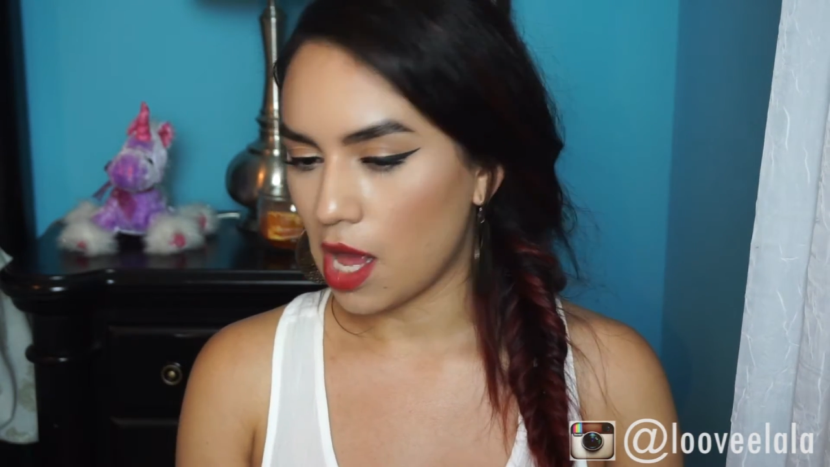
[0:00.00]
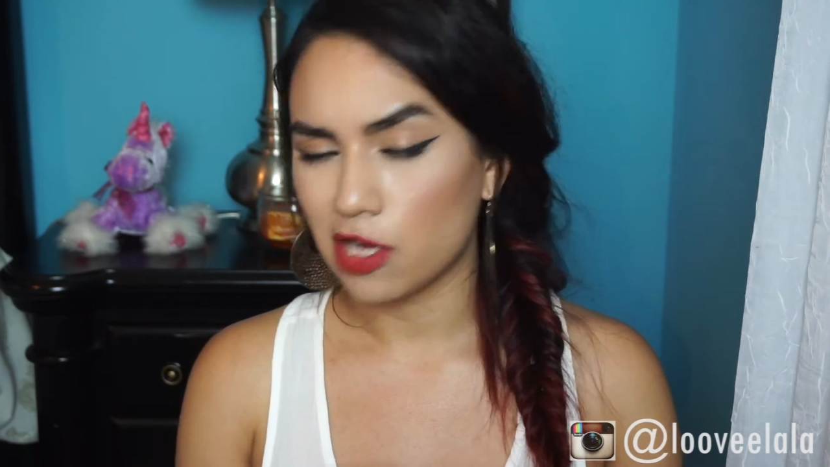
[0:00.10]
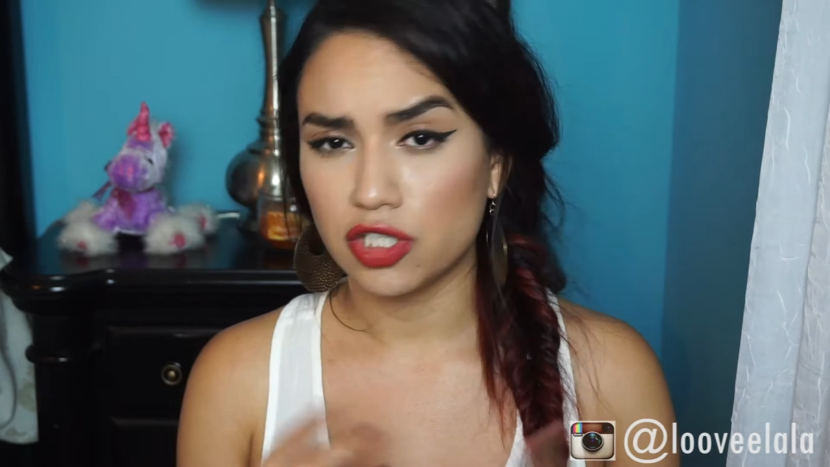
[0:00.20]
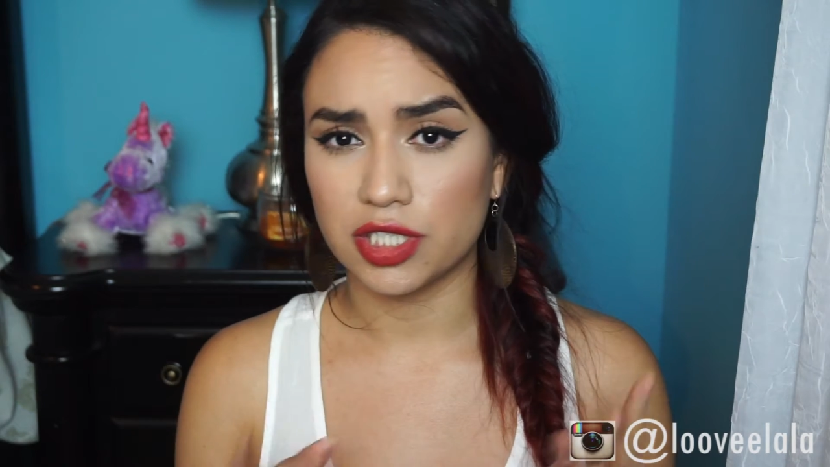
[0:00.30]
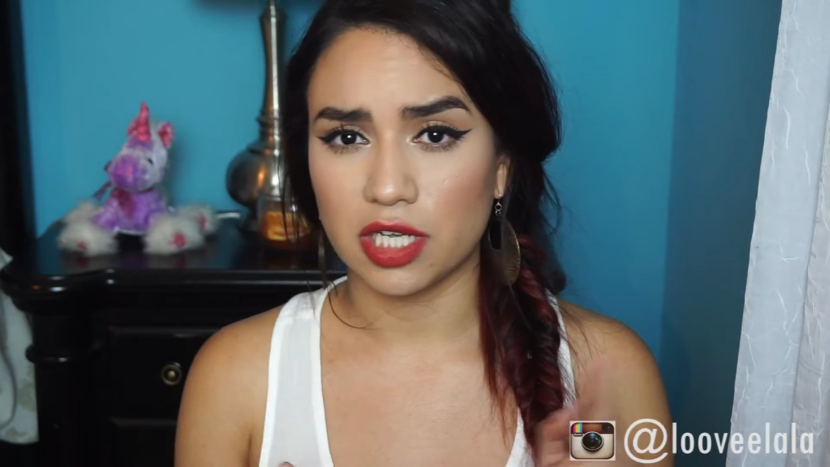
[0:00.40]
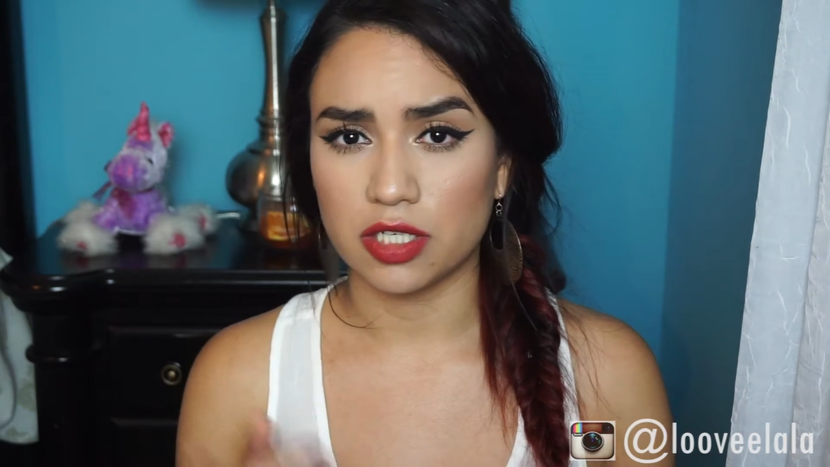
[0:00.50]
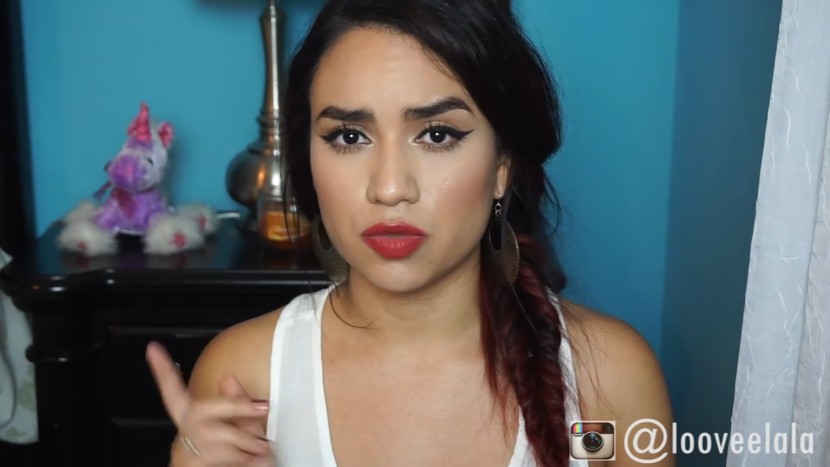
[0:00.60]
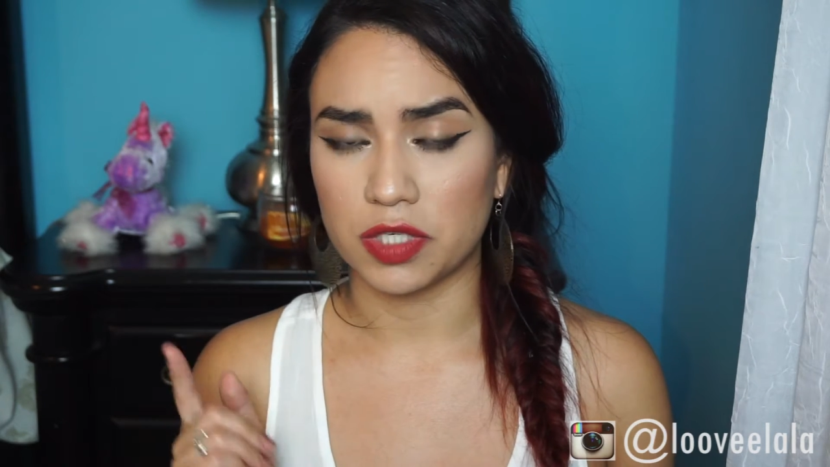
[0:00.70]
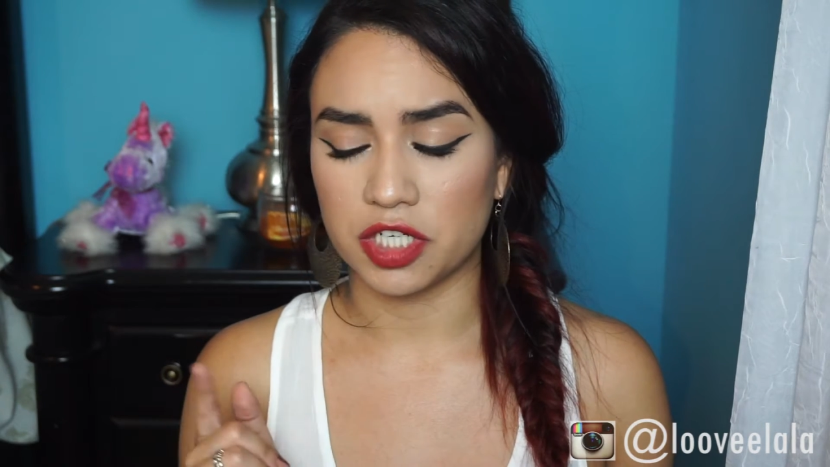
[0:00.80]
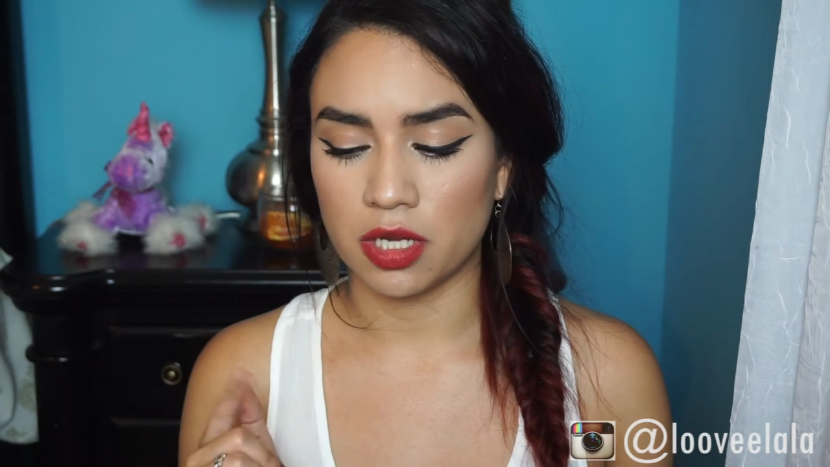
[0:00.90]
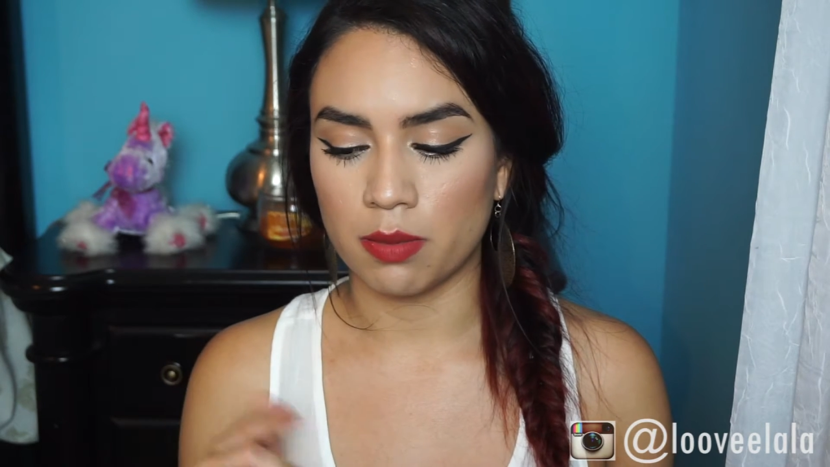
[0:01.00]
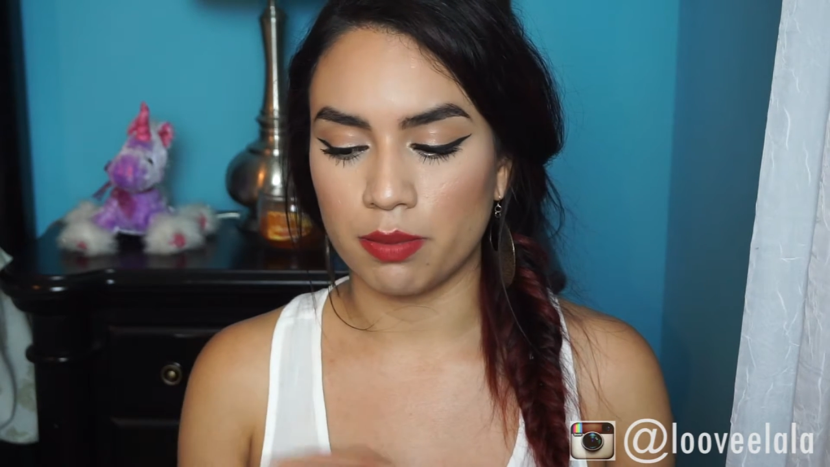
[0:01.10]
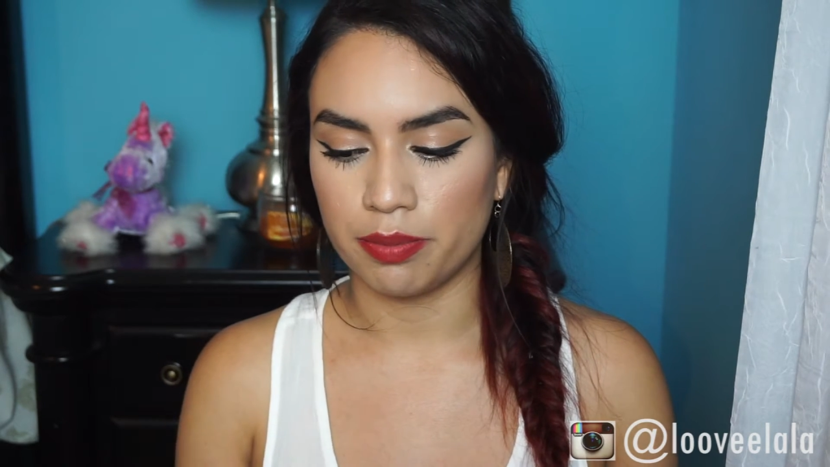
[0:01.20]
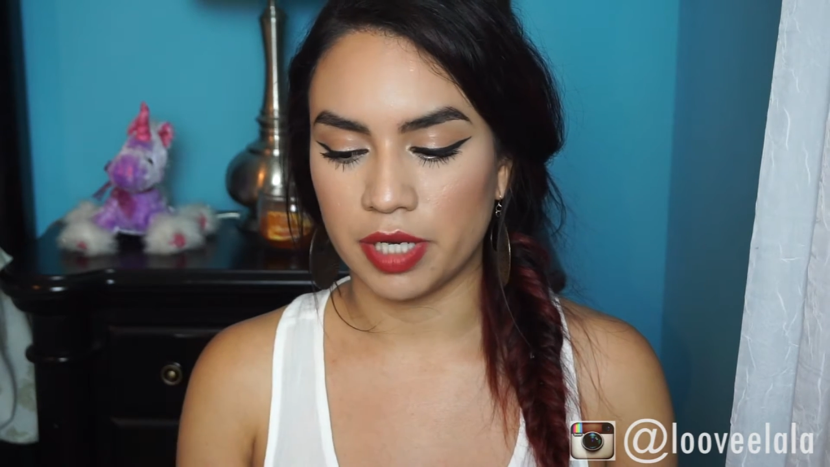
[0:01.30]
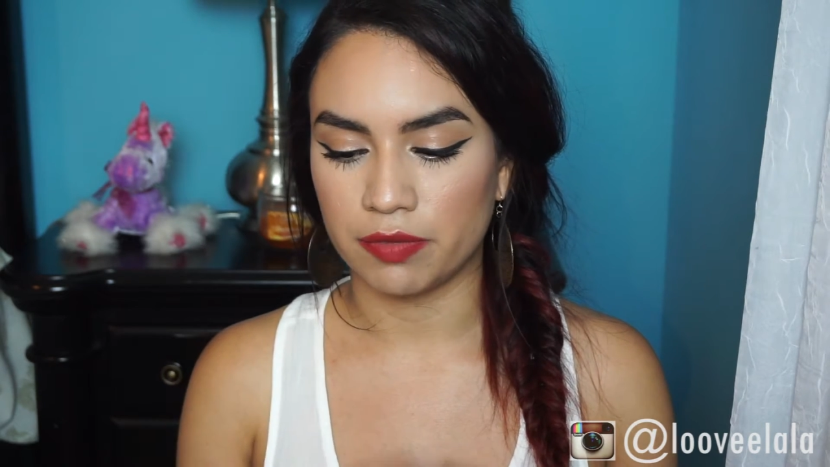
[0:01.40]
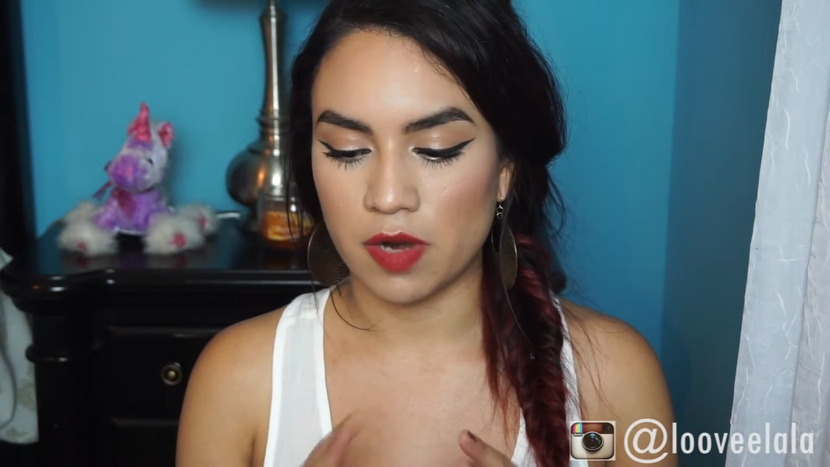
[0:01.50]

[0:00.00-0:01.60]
usually tend to switch it up, but